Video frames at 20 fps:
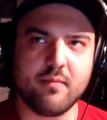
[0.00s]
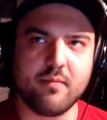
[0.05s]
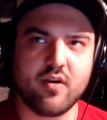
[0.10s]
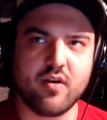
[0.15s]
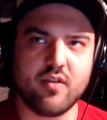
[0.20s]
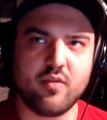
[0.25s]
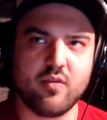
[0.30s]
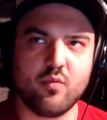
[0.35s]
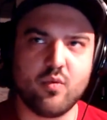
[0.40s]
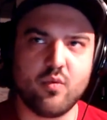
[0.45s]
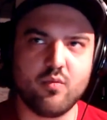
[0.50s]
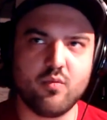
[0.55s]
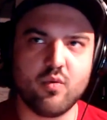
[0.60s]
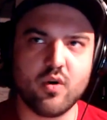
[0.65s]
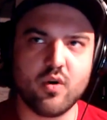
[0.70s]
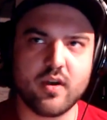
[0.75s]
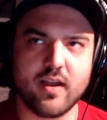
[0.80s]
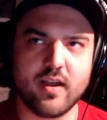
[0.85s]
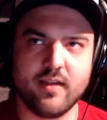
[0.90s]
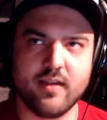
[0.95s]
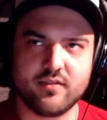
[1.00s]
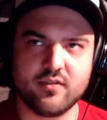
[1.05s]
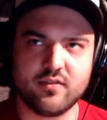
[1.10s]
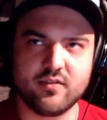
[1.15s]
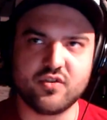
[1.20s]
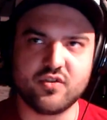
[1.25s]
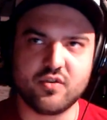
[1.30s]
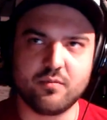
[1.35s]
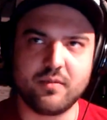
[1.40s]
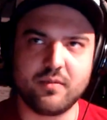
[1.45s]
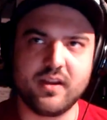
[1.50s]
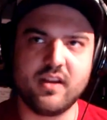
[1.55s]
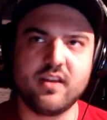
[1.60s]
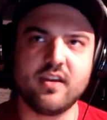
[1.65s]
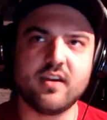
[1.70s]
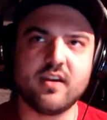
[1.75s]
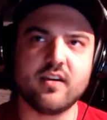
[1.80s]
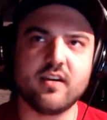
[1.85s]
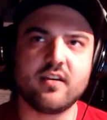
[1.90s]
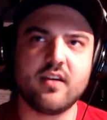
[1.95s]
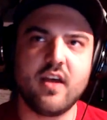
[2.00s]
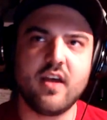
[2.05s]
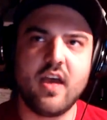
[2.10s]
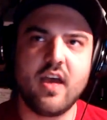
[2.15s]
out of the woodwork on social media.